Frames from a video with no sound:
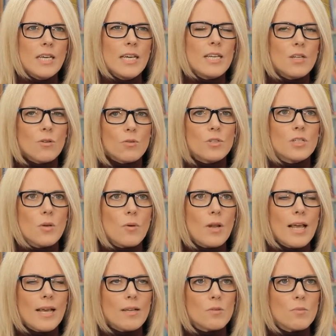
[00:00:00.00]
It
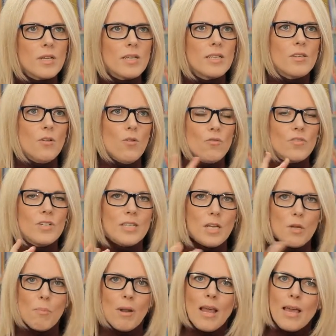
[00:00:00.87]
also allows me to
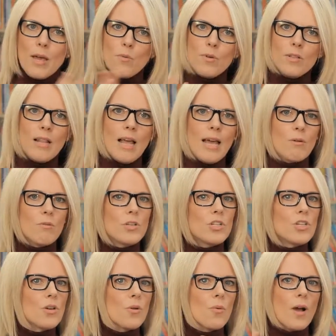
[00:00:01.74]
obviously play with
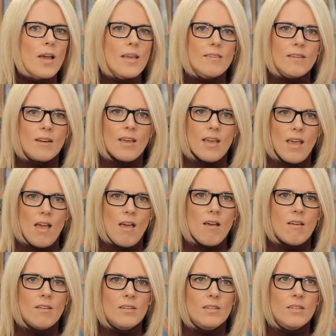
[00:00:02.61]
language in a way that I
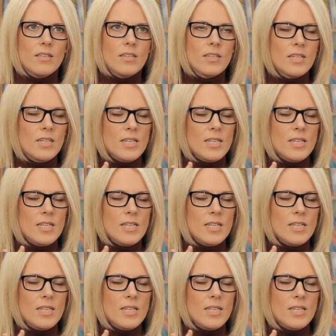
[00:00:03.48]
can't